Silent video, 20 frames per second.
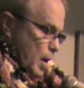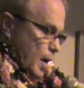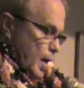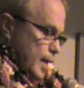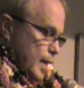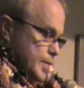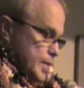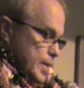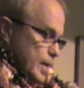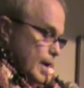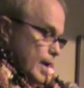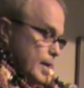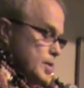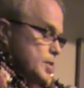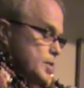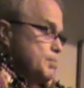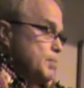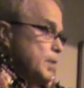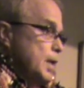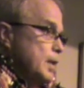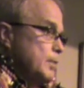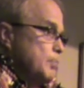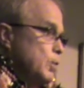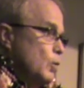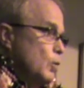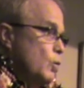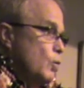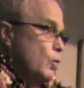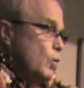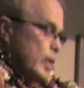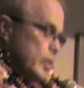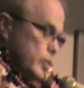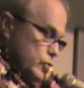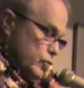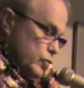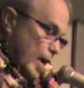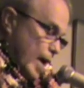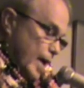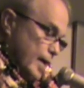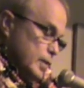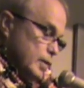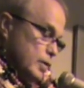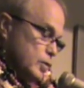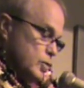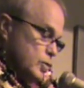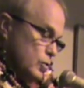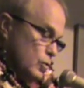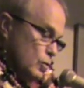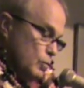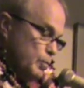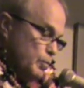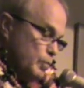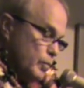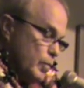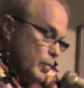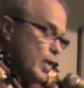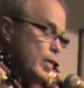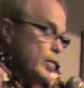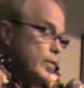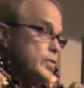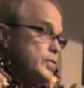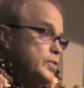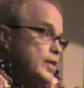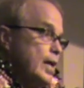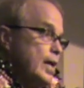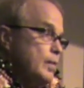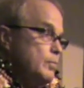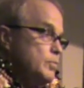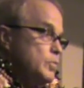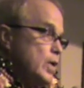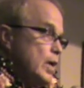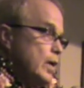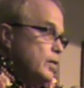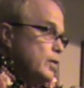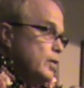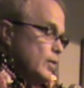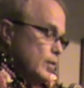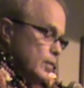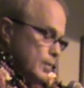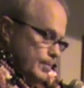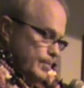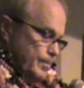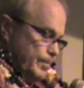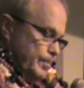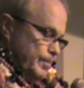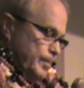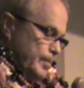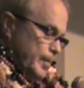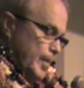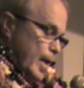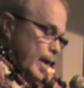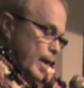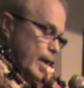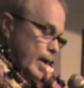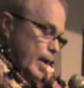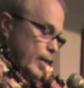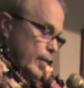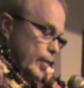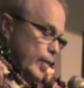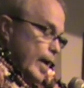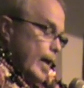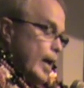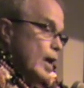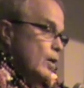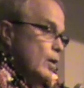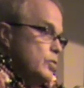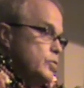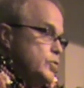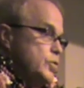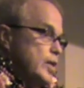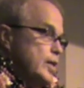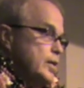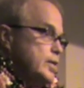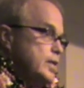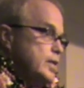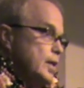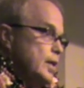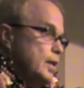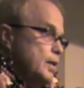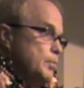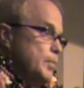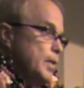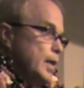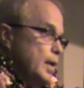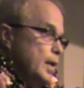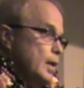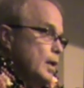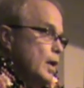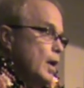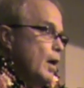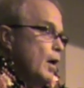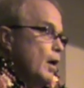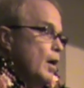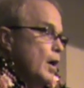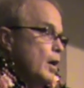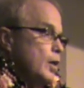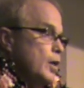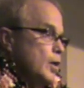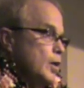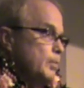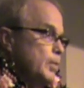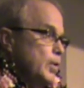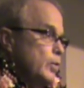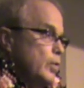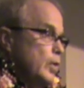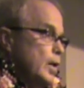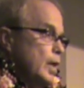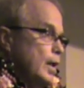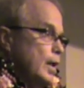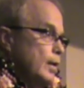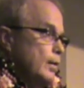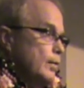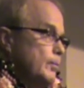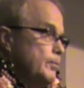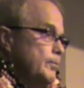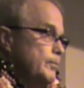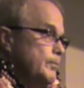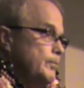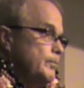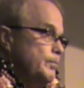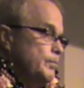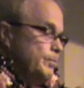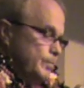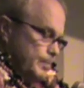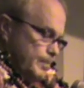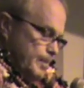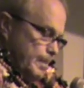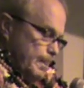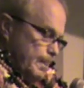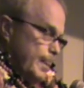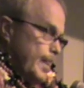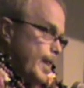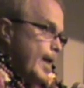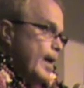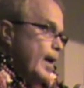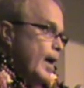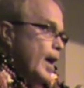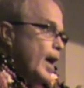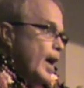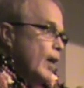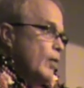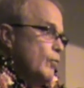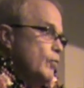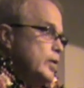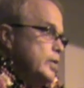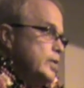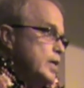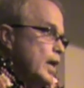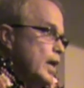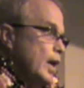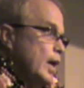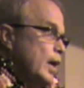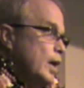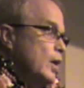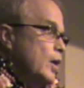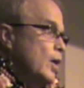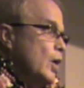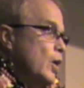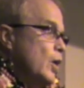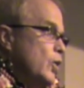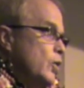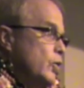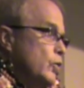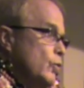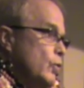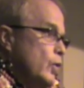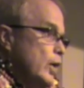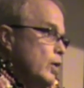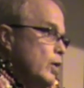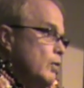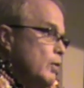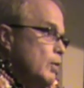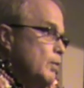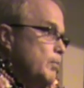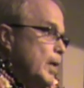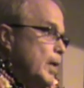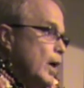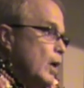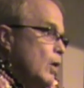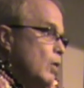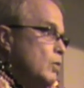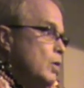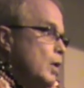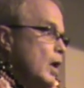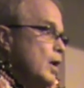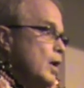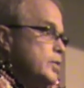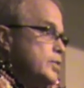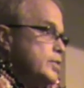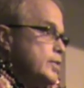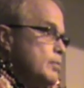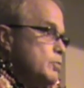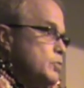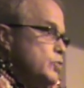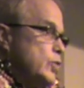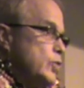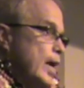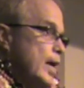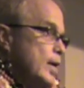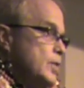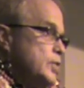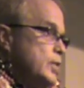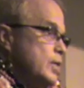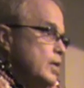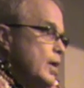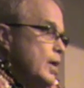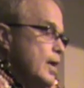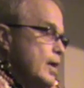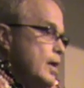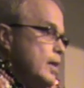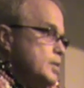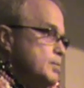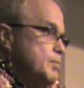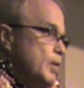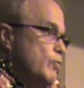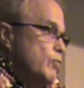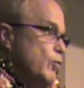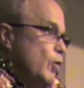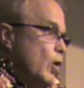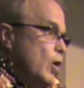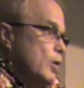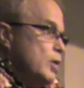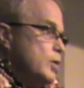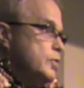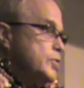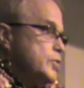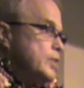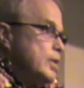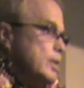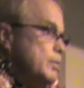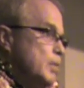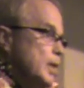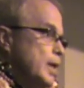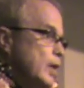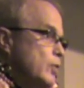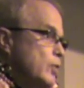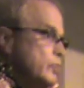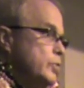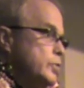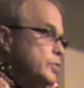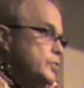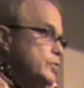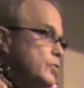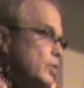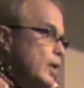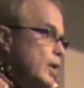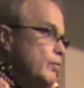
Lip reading: It's against people who are attracted to the same gender, the LGBT community. Every day you hear about some tragedy that has befallen somebody who has stood